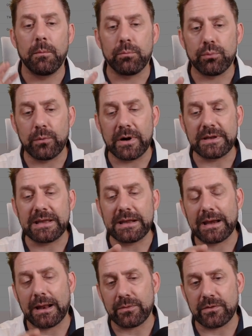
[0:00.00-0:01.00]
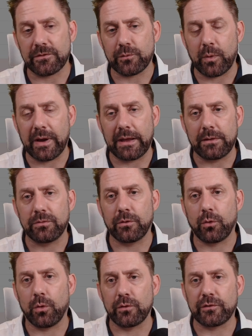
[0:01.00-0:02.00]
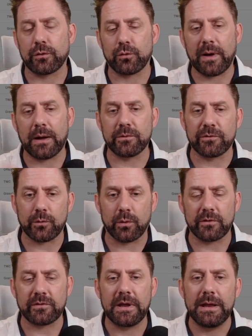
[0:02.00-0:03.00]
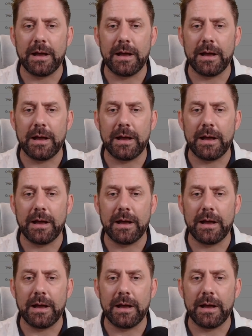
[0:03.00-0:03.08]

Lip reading: Breaking it out this way, the goal is to crowdsource